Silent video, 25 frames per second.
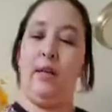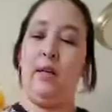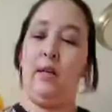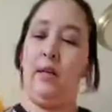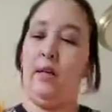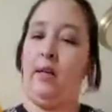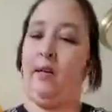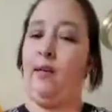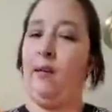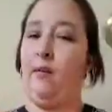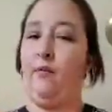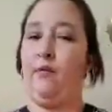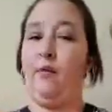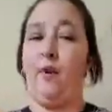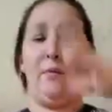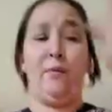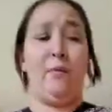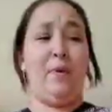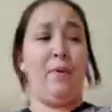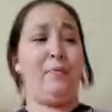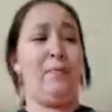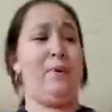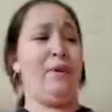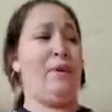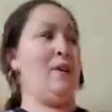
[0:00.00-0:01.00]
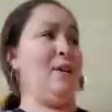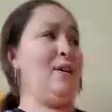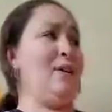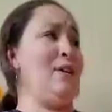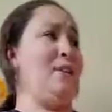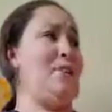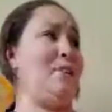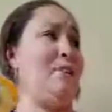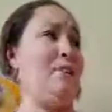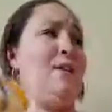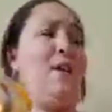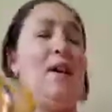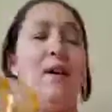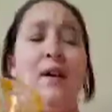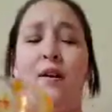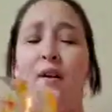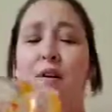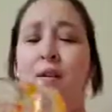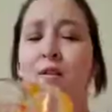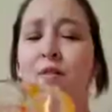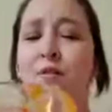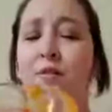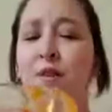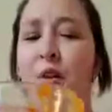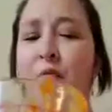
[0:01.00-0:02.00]
evaporated milk. I got a fly in
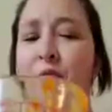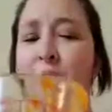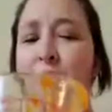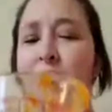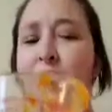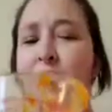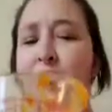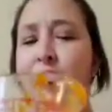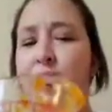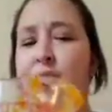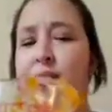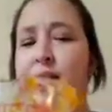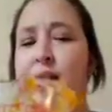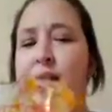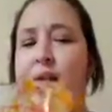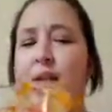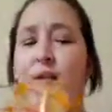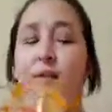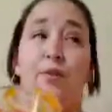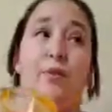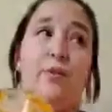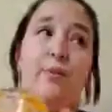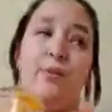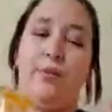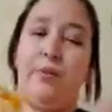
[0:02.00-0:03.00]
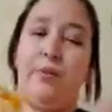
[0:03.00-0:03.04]
here driving me nuts again. The doors are